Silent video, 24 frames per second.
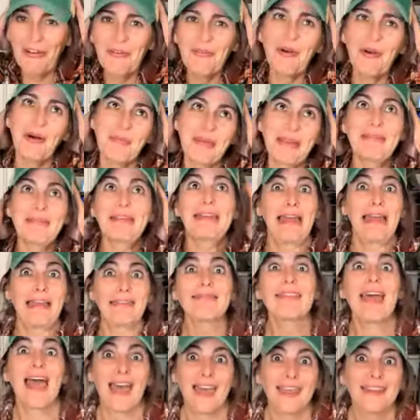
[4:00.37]
well, maybe not
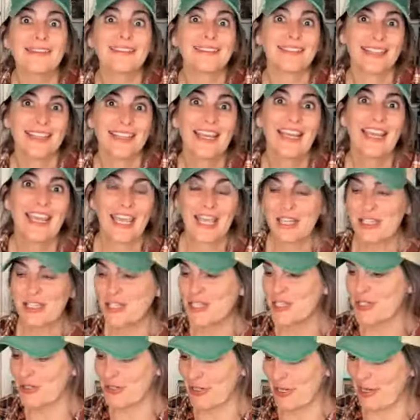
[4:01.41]
that
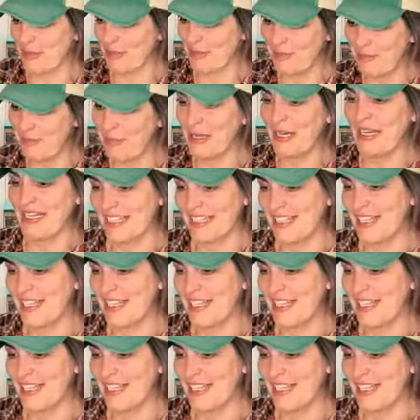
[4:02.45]
extreme, but